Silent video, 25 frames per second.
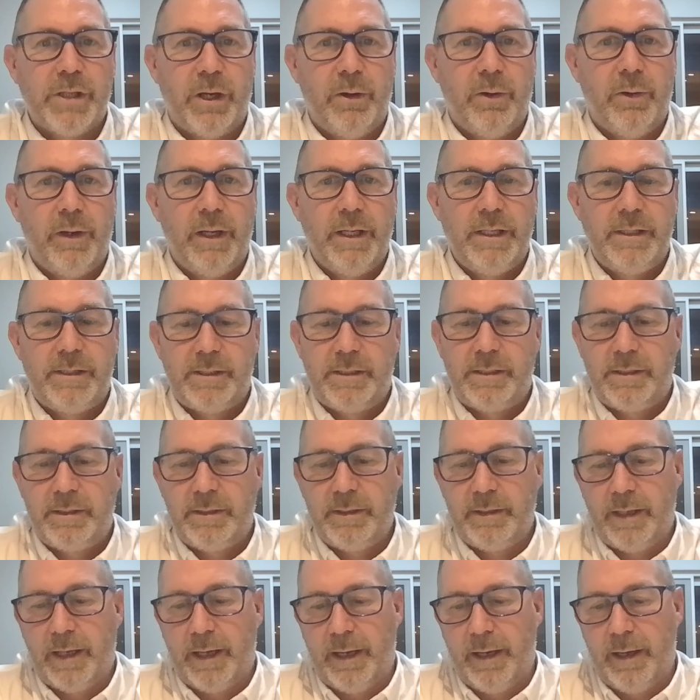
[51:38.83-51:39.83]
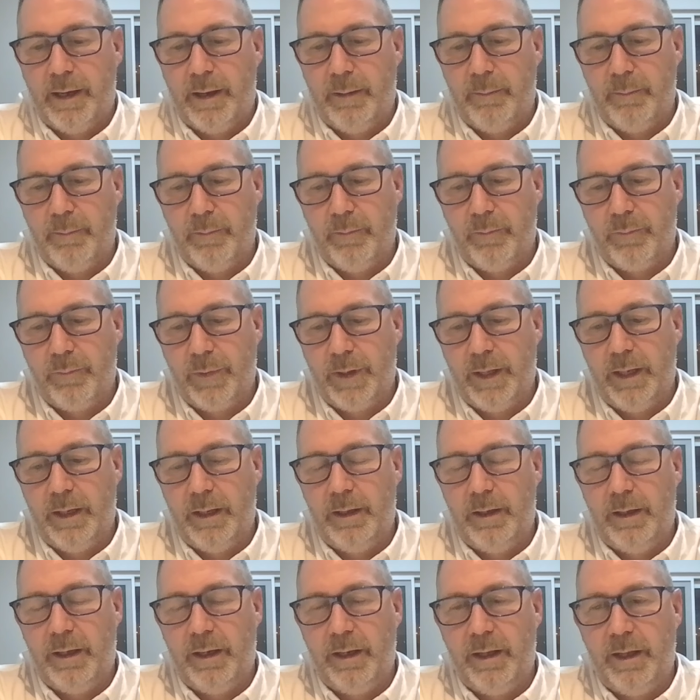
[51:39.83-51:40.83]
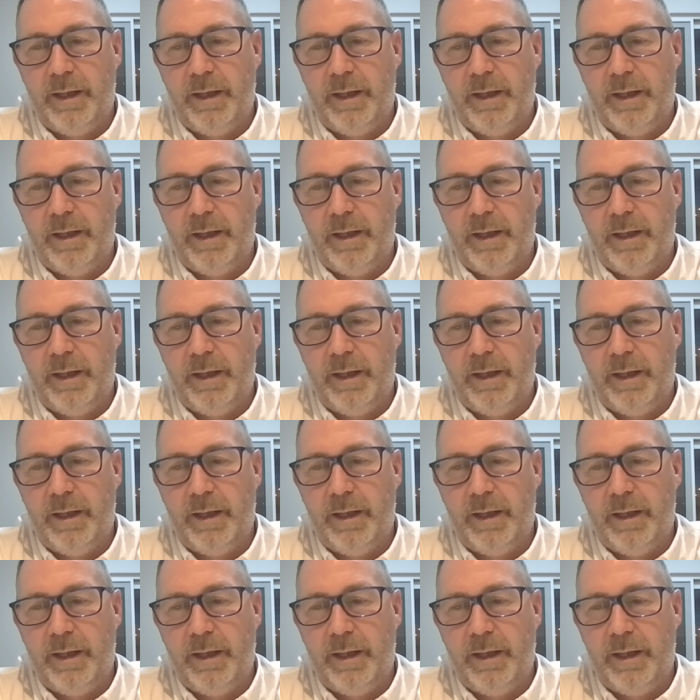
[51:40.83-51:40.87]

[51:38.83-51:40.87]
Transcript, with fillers: game so it's um,